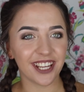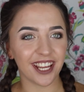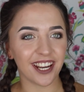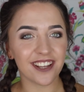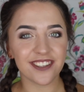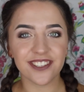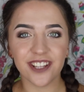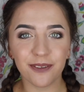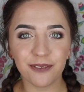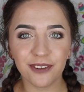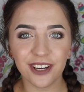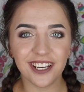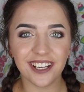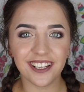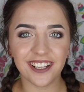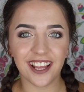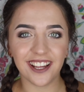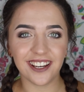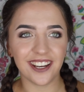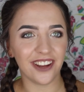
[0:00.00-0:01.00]
Can I stop
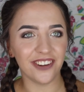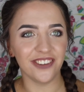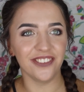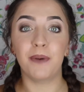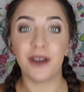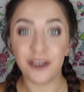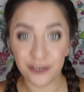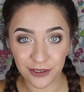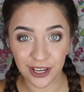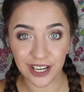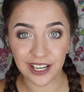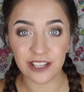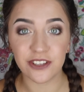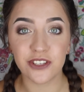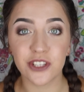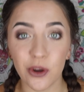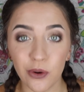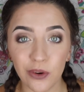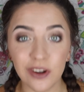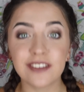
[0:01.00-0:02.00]
reading that now? But really,
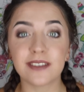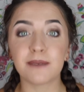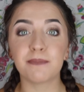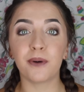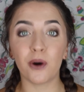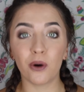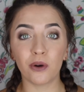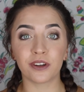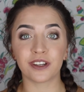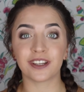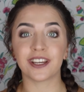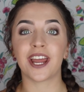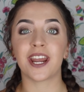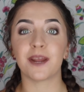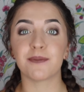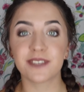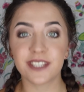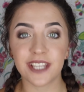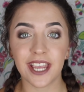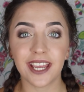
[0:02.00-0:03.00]
school is important,
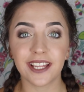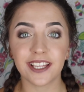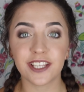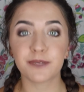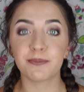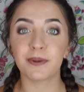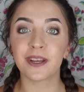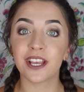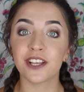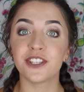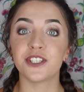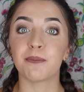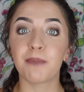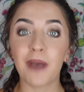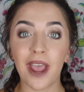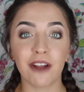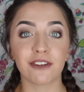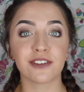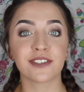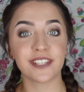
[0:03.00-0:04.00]
and I'm saying this because your
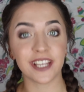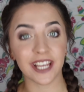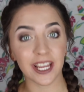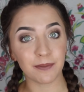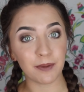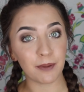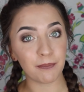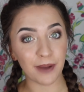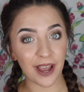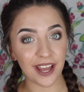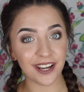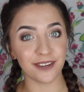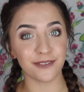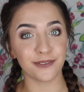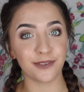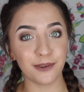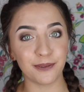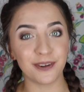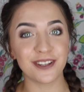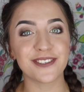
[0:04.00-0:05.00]
parents think I'm a bad
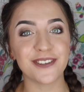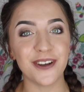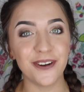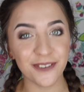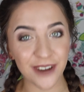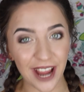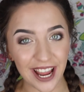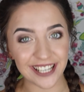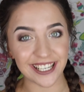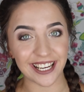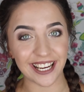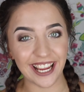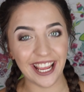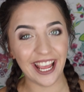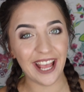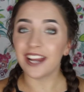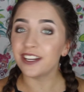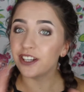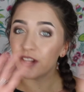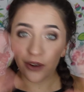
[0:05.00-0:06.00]
influence already.
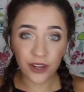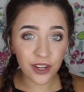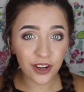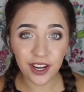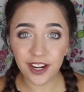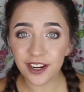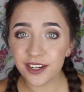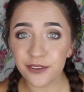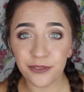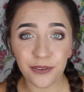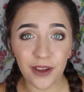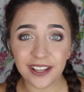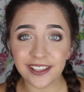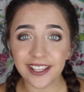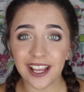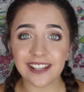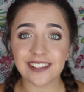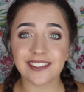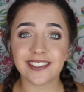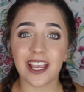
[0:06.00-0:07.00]
I know you're gonna
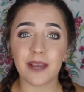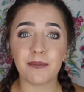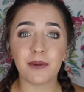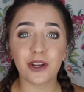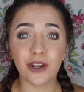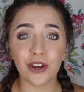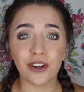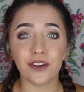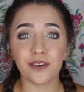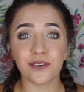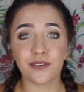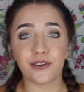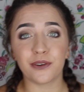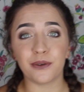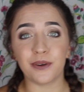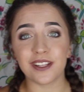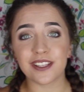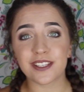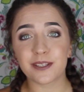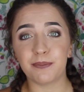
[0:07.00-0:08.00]
defend that and say I'm a good
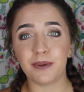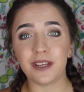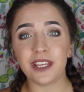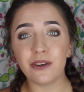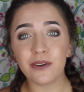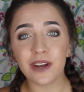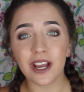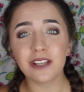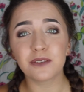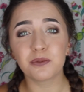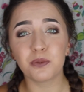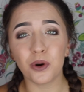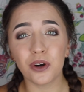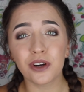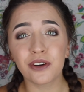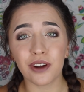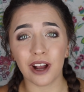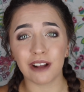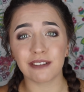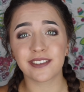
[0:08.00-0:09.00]
influence, but you guys
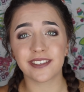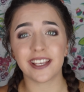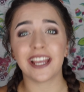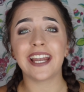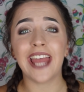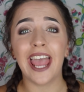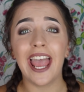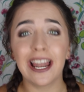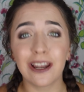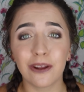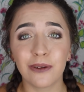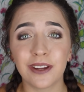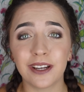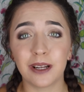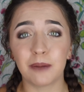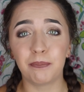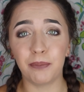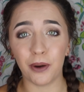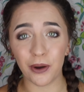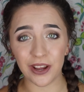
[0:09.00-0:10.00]
walk around saying hello
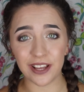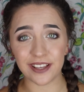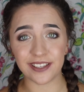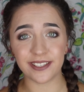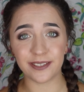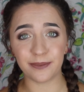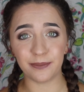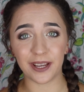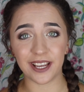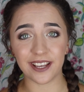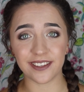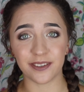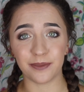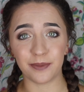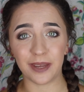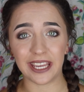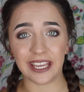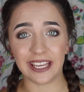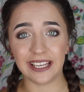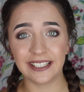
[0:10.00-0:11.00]
little boys because
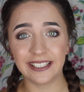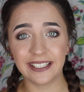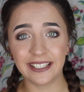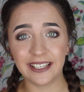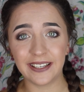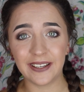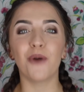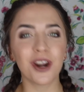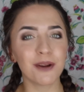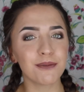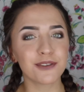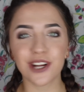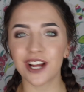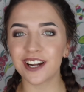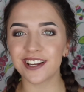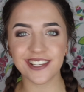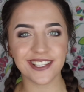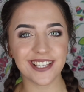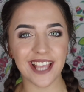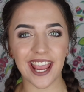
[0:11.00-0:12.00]
of me. What I'm
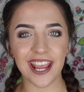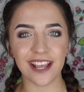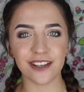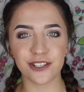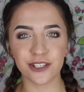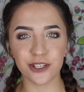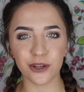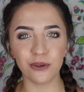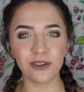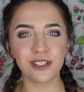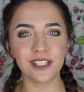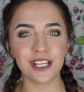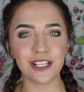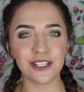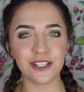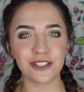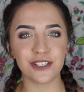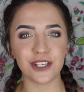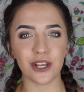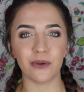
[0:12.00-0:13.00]
trying to say is school
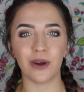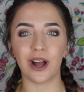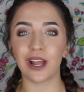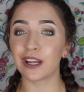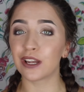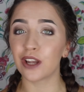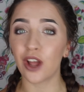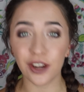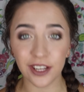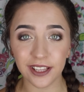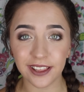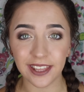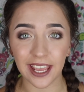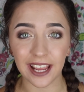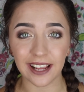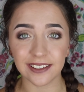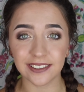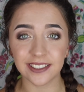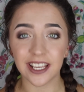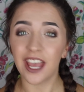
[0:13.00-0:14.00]
teaches you a lot of
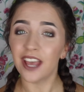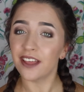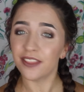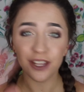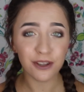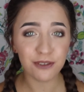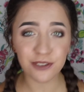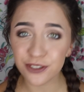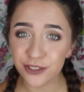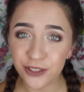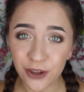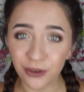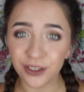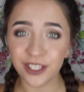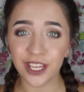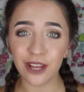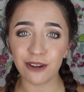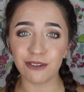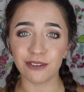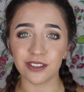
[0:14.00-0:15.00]
things that you just
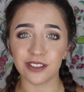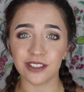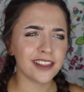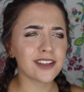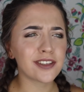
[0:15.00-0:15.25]
don't use.